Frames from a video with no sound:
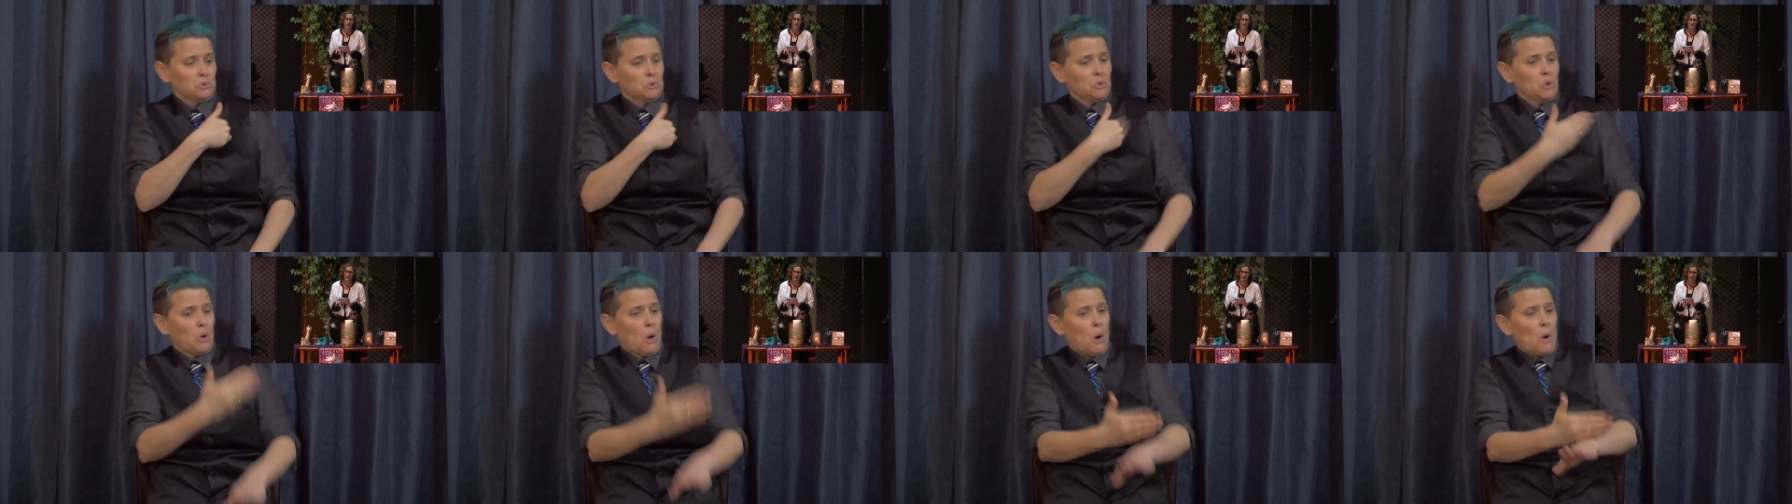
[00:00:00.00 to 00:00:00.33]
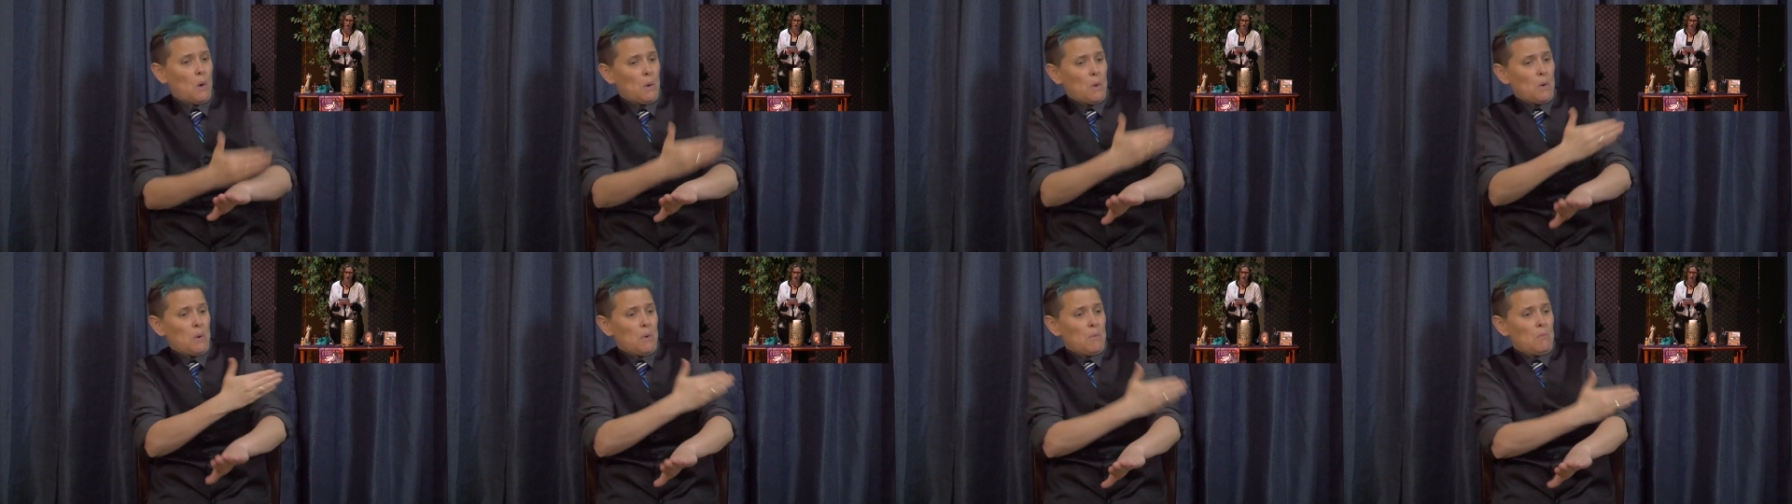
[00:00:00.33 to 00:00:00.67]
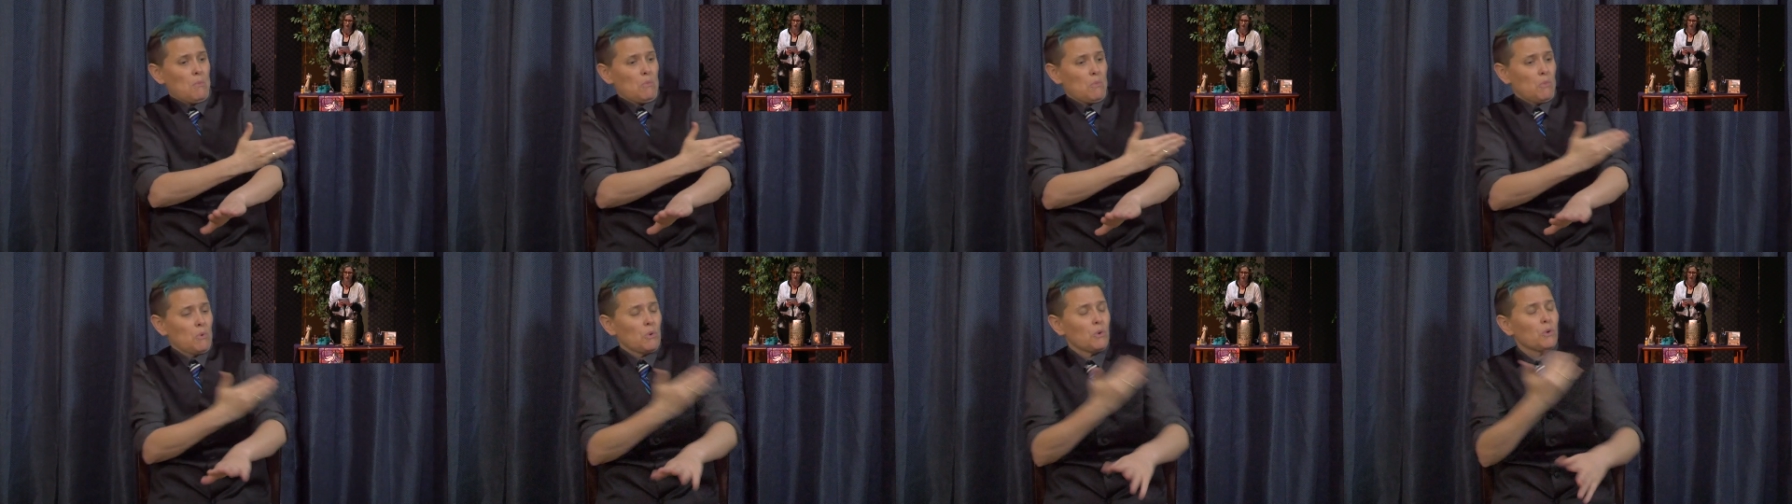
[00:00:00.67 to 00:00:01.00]

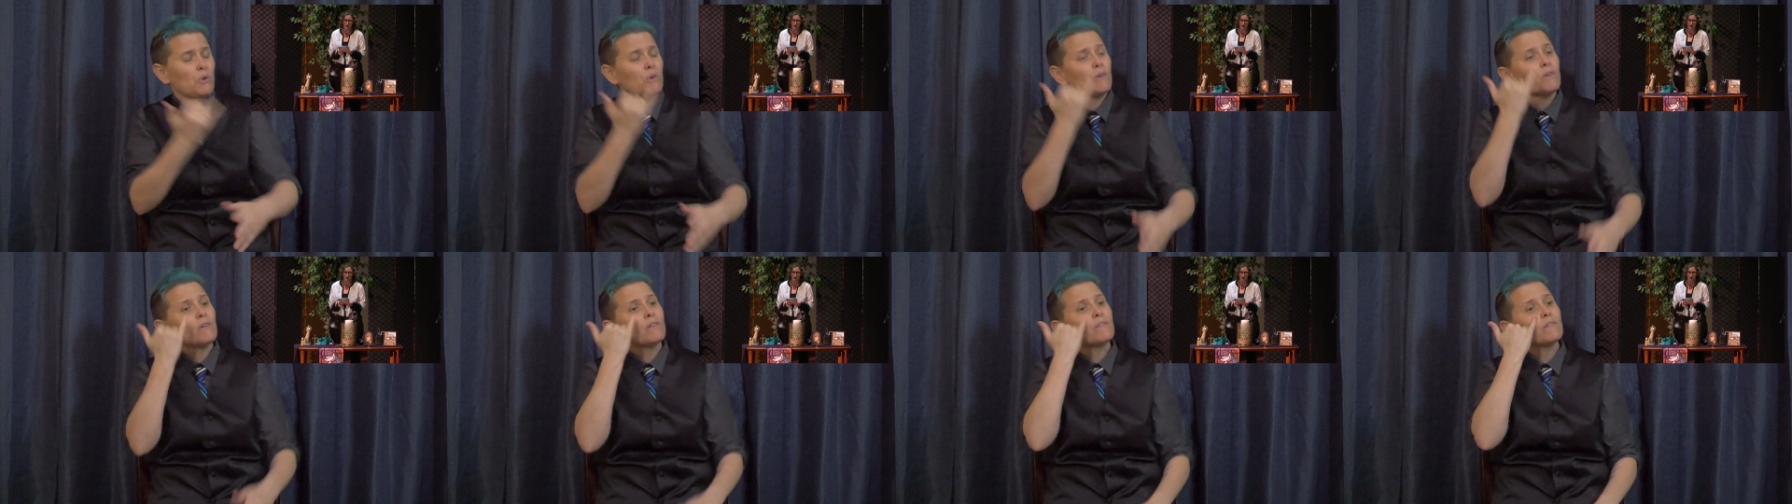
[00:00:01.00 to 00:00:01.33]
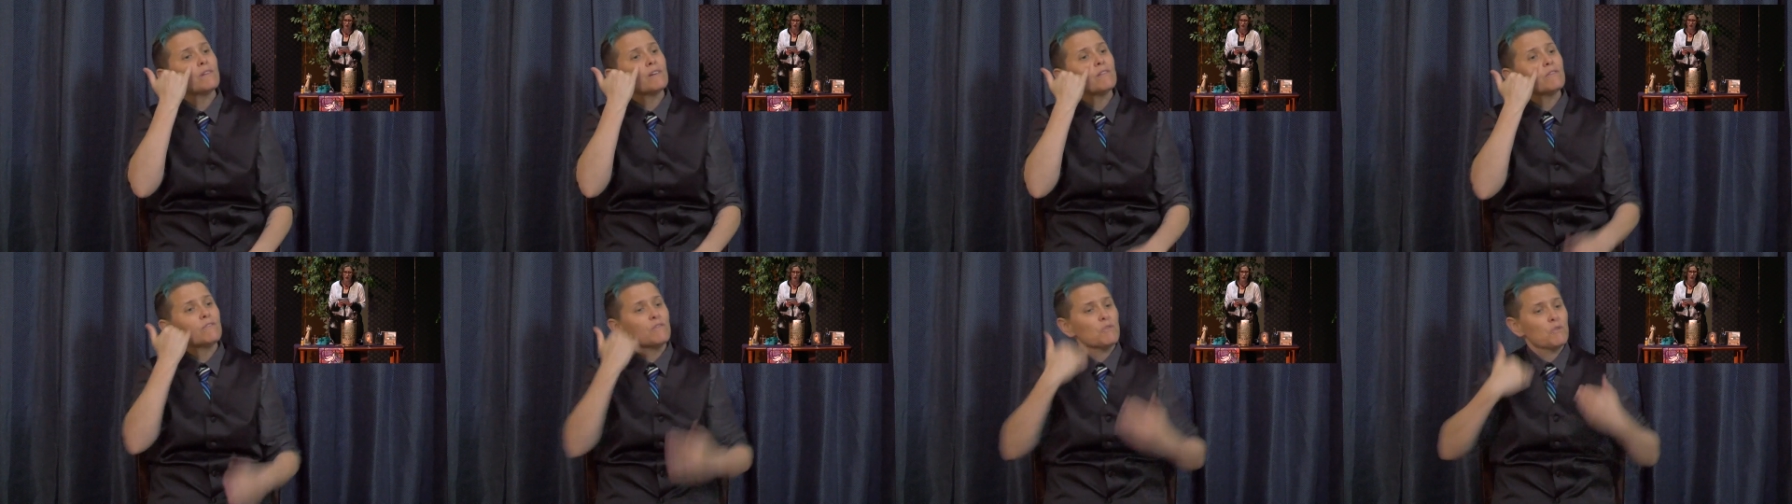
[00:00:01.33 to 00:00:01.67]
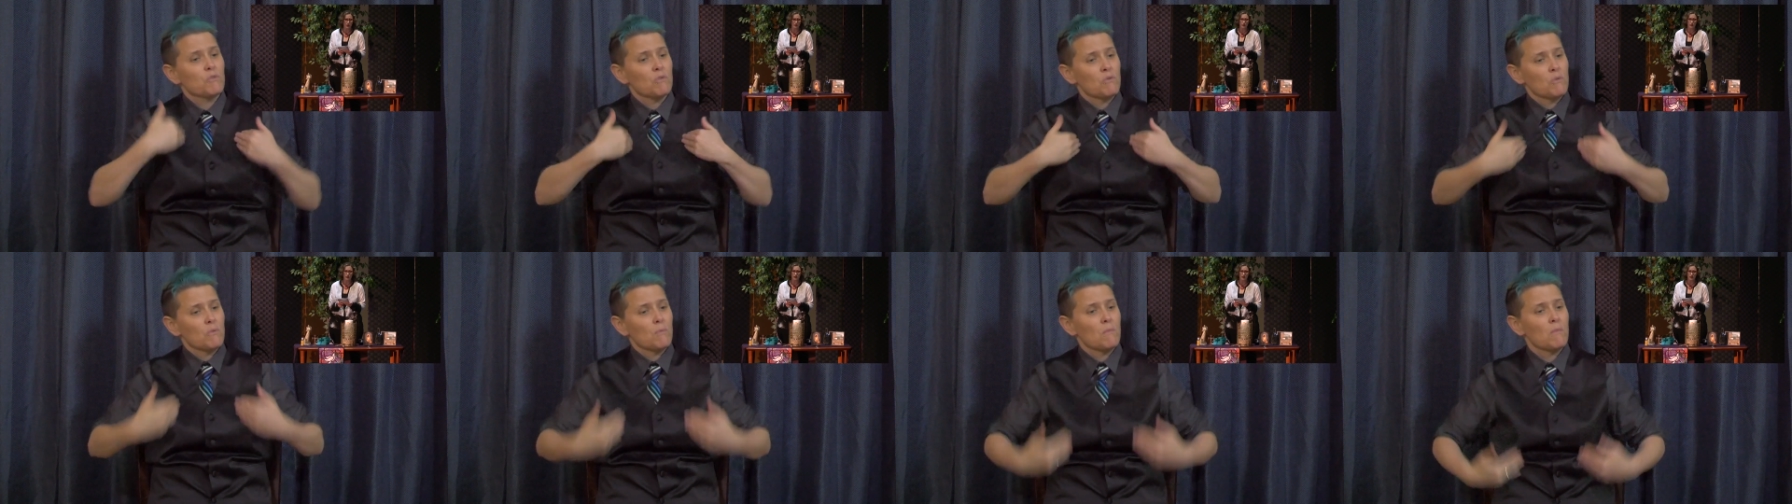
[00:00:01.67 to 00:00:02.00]
suffers. So I
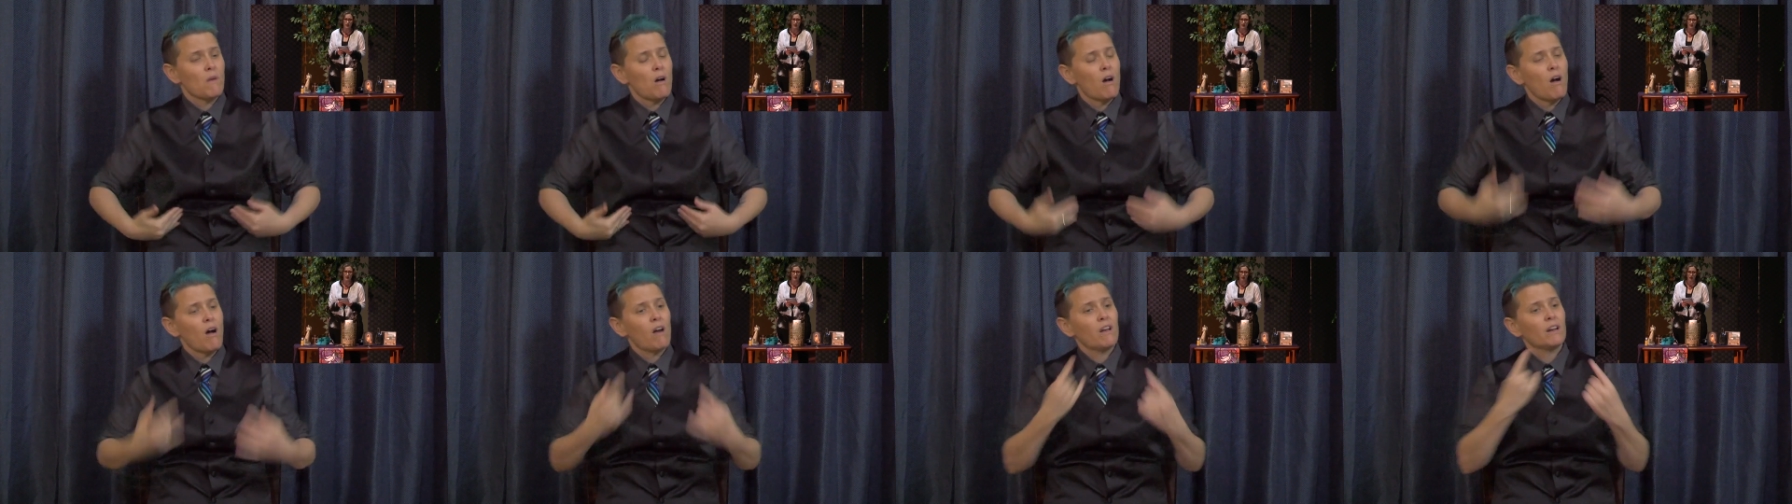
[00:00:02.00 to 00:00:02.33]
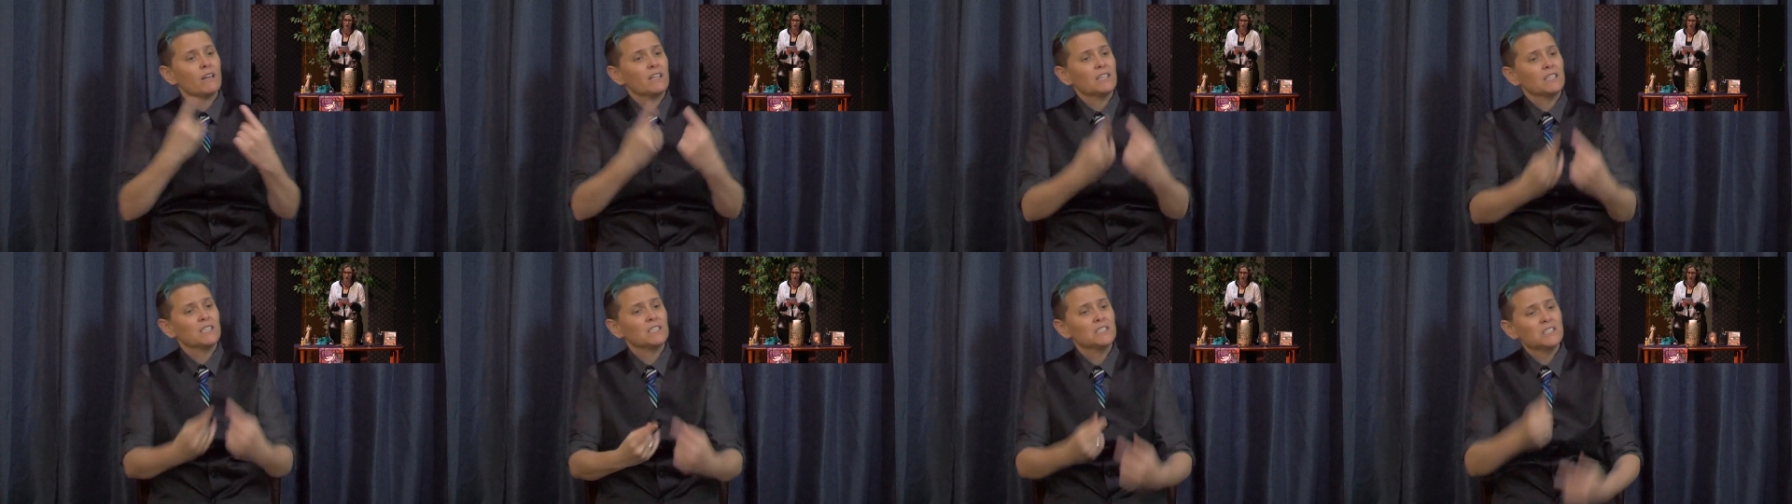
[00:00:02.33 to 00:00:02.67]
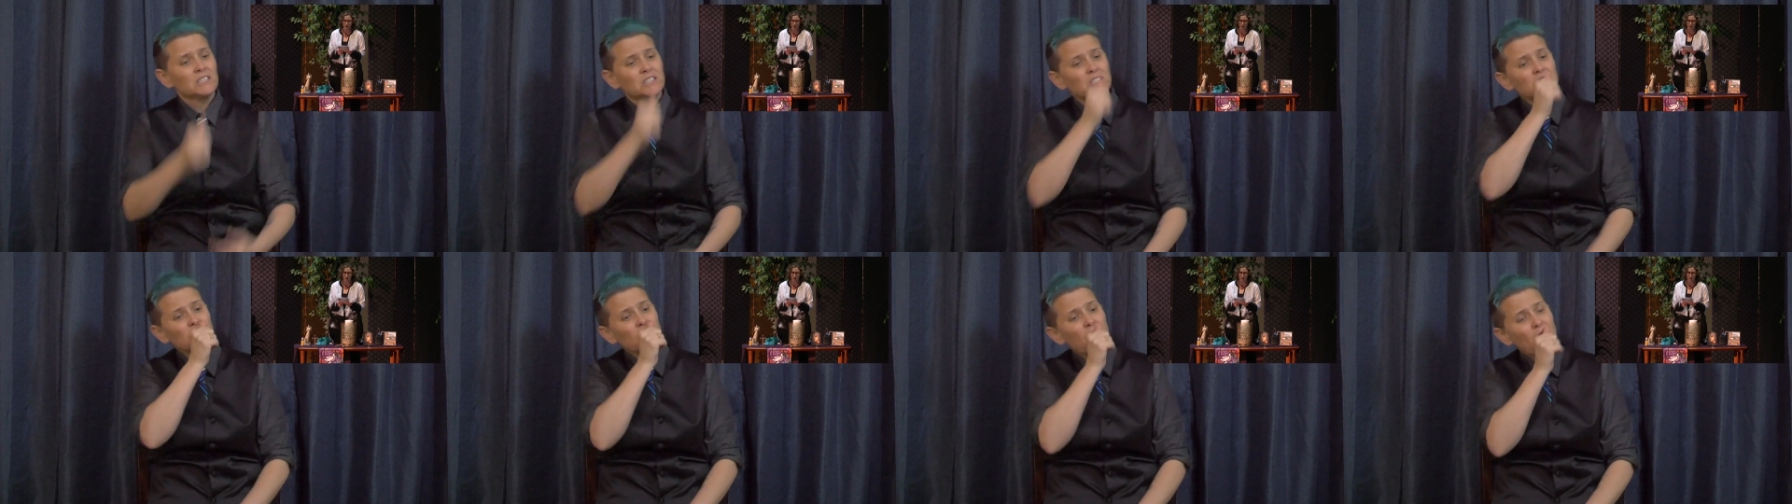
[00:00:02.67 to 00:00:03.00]
will not help
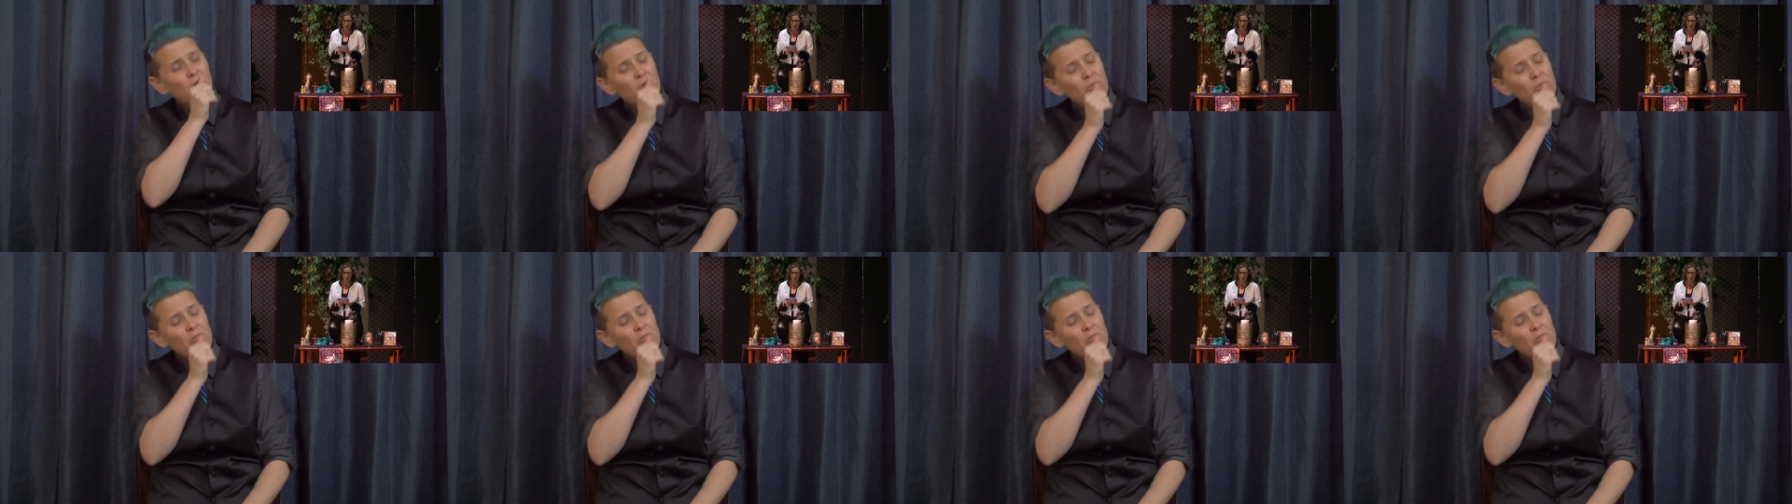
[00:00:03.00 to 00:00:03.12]
you.